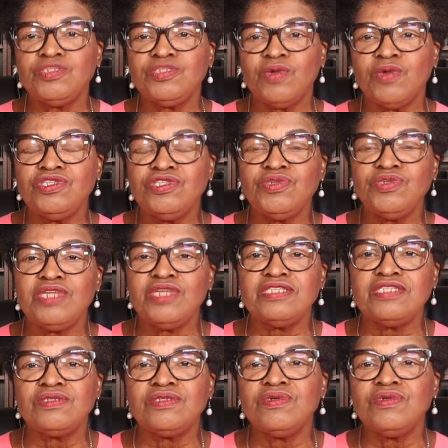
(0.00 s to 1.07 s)
once you
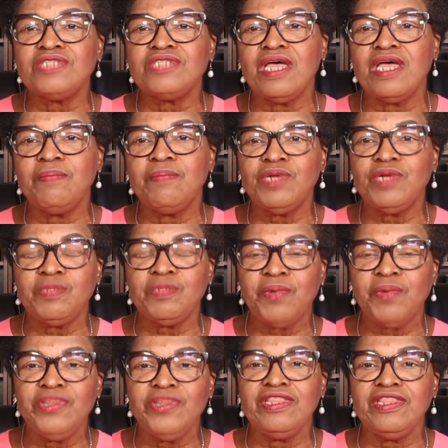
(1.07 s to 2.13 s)
list those and bullet
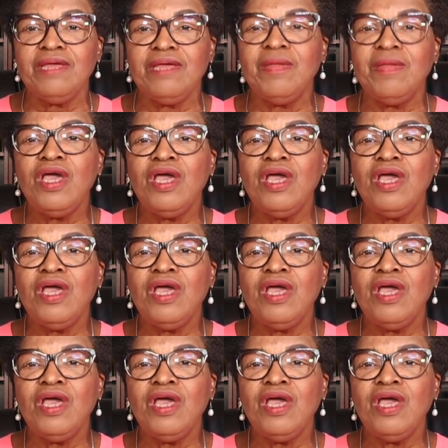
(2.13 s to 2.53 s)
point them,